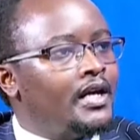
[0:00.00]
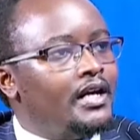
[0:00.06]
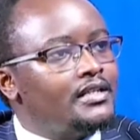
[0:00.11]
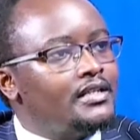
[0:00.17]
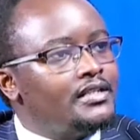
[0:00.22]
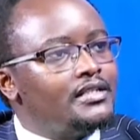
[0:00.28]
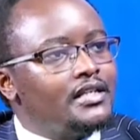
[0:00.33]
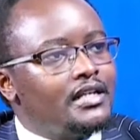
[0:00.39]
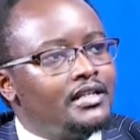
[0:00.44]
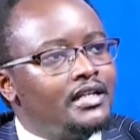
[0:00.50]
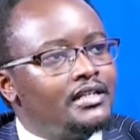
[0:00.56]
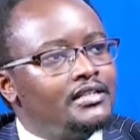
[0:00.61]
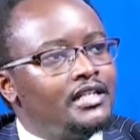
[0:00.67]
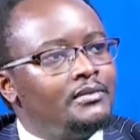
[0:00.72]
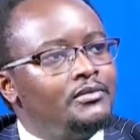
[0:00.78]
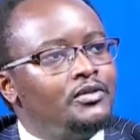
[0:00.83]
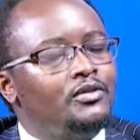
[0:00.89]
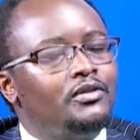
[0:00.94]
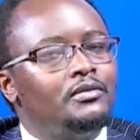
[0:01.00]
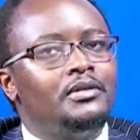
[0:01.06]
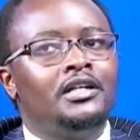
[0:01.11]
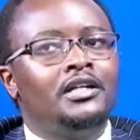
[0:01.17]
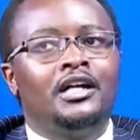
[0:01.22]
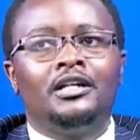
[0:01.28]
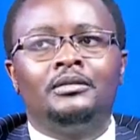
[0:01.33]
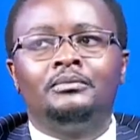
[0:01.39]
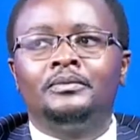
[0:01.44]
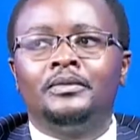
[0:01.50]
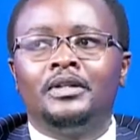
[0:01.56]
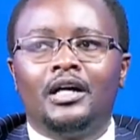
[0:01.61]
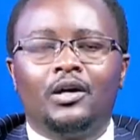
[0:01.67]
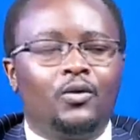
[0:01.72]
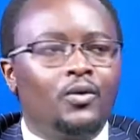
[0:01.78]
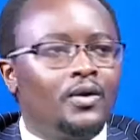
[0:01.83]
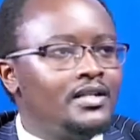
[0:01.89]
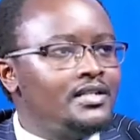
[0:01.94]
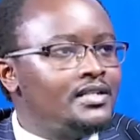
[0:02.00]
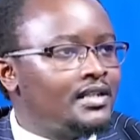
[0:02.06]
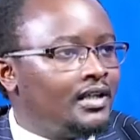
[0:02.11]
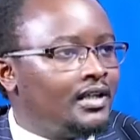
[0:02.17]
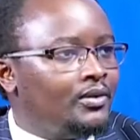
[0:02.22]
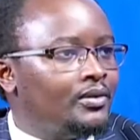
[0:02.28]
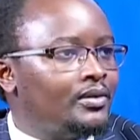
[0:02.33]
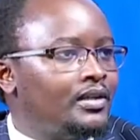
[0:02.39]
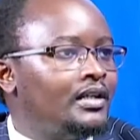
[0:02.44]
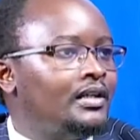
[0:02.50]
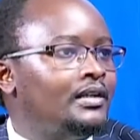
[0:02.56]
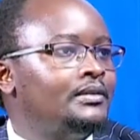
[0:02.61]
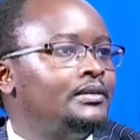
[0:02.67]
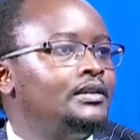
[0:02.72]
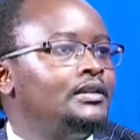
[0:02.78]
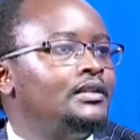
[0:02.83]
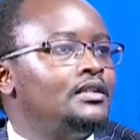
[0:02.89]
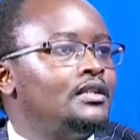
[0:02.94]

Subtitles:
At least at that time, you could become a quaestor or